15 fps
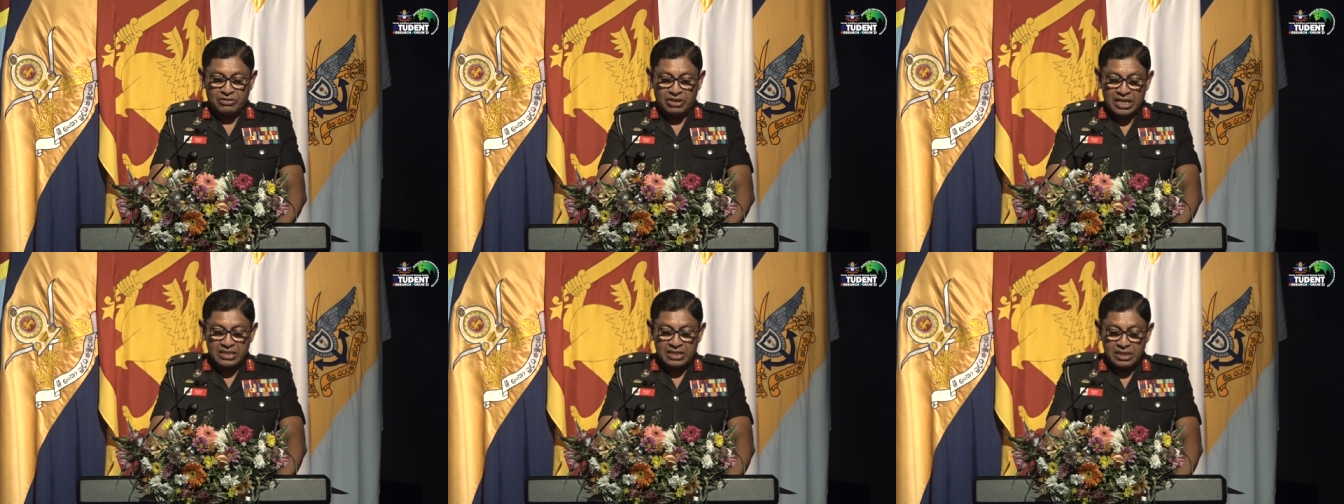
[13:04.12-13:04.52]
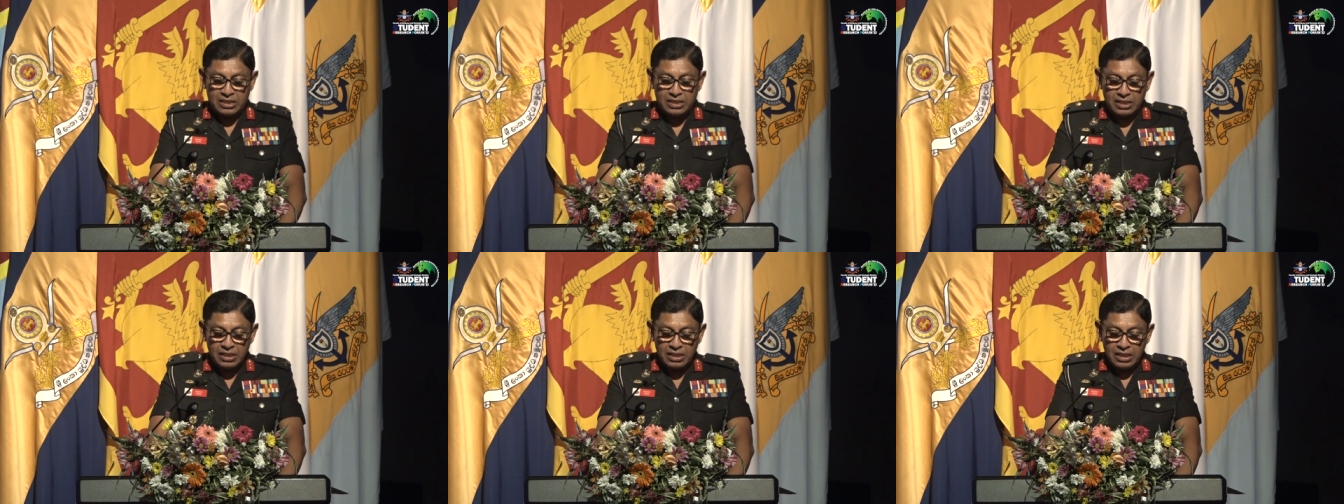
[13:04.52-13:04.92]

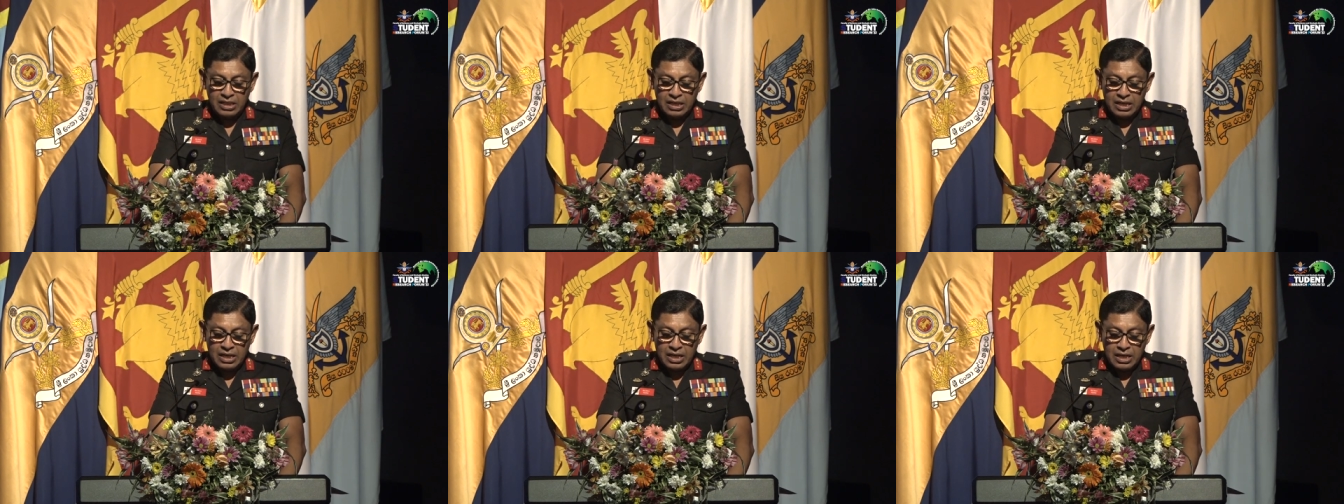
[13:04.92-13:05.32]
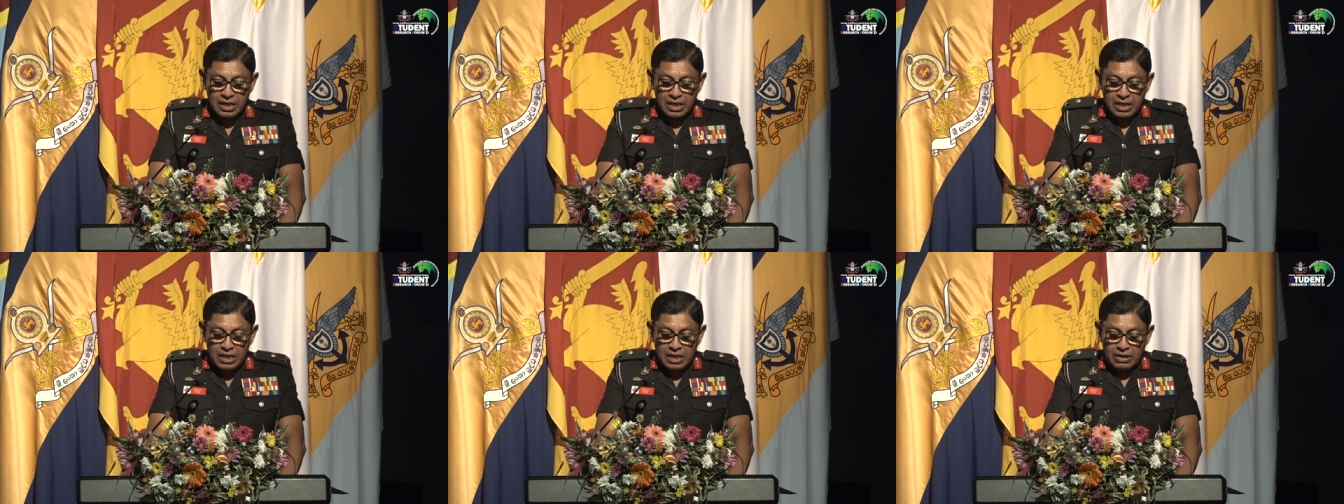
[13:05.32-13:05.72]
crisis,
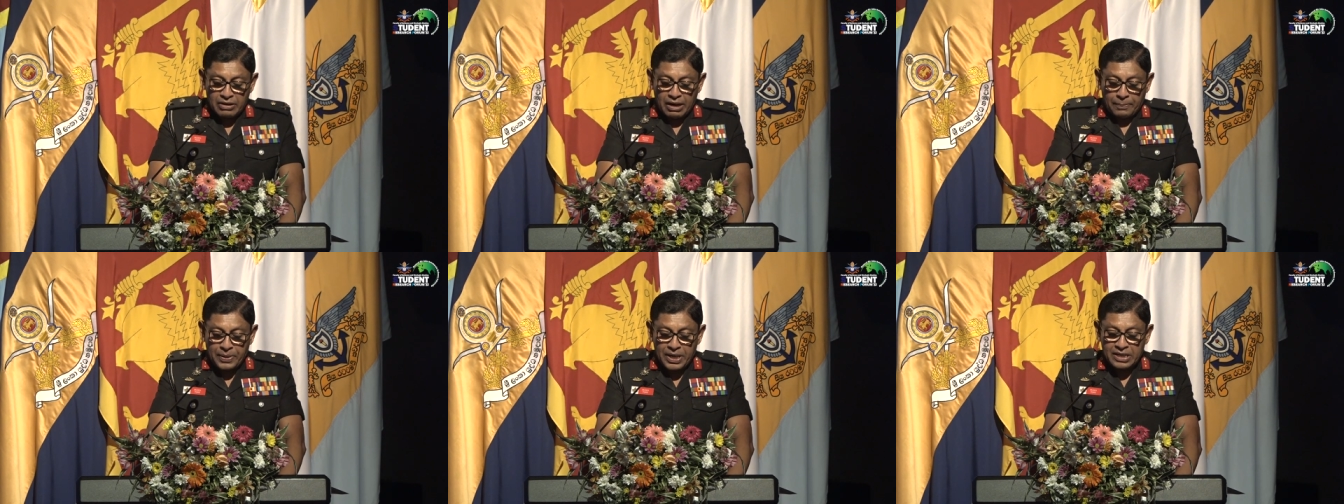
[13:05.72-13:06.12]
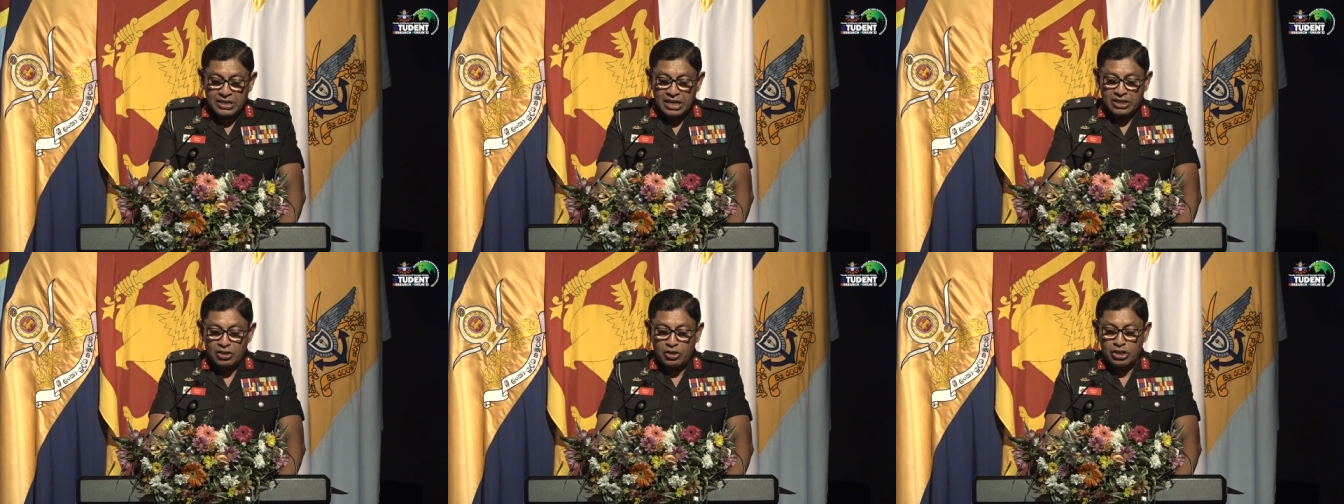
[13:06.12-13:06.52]
rapid
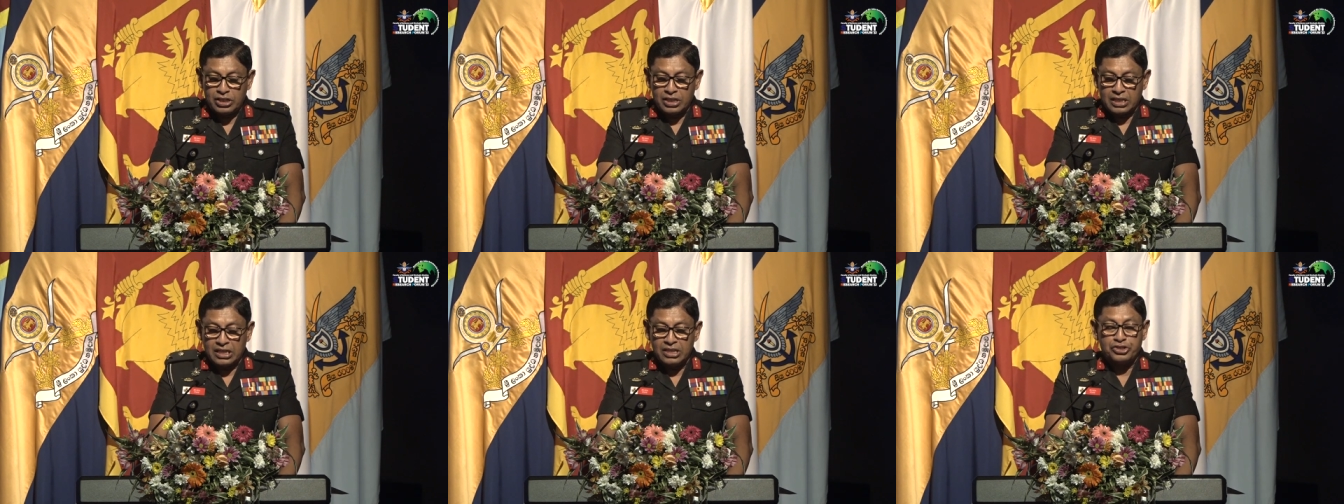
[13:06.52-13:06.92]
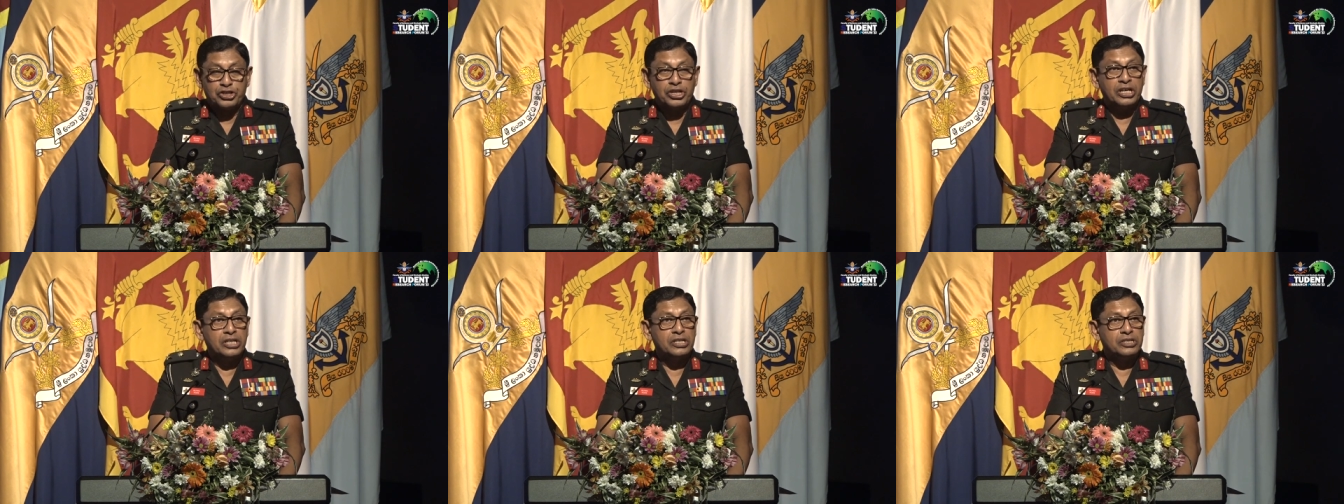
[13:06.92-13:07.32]
technological
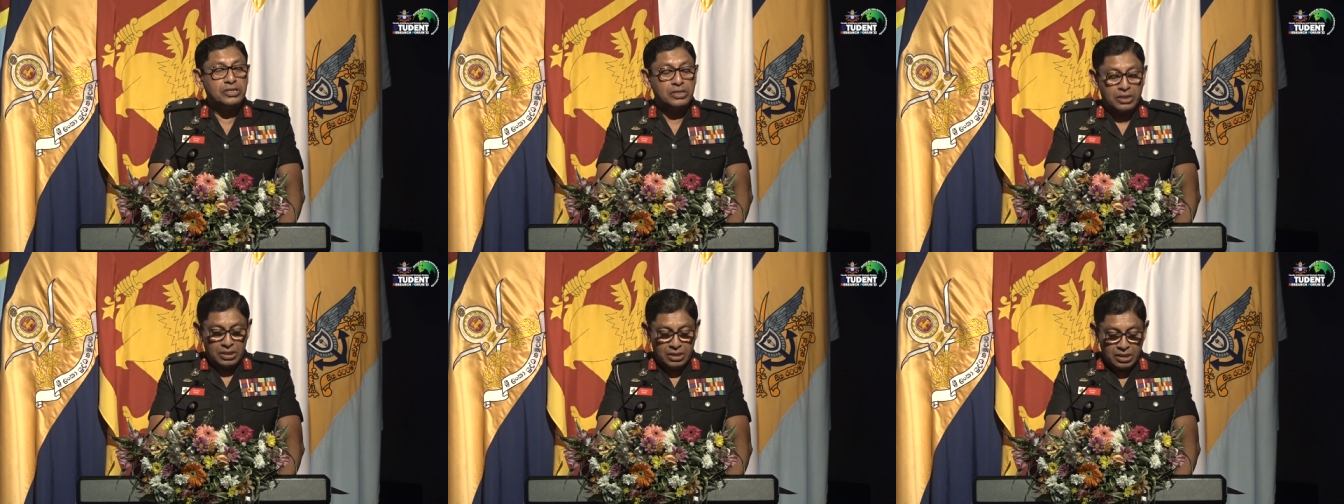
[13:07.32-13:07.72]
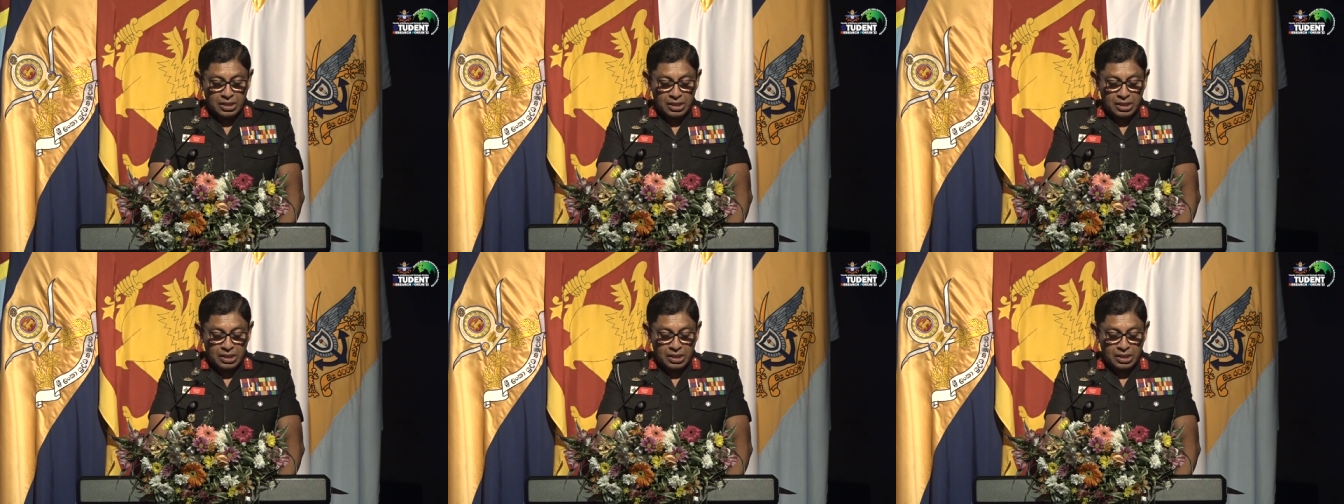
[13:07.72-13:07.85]
change,